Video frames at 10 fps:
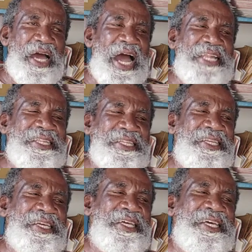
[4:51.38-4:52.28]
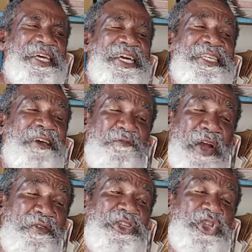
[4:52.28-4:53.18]
And is a
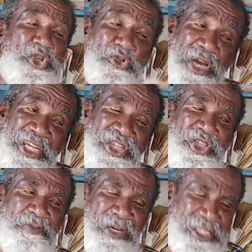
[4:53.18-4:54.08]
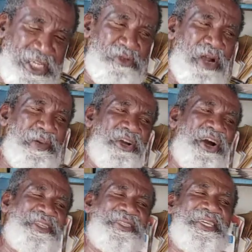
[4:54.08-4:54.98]
very strange material,
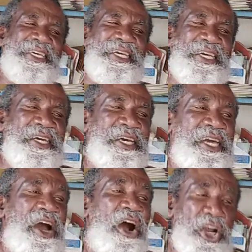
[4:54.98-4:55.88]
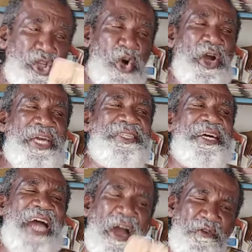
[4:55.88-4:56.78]
because although it's
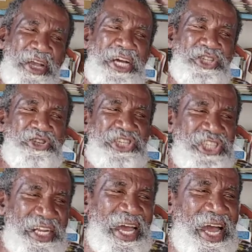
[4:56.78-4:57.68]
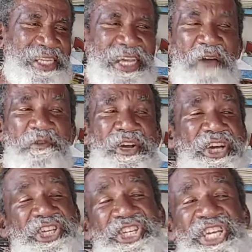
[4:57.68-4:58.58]
an African traditional art, Africa
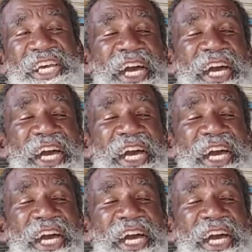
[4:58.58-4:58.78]
shared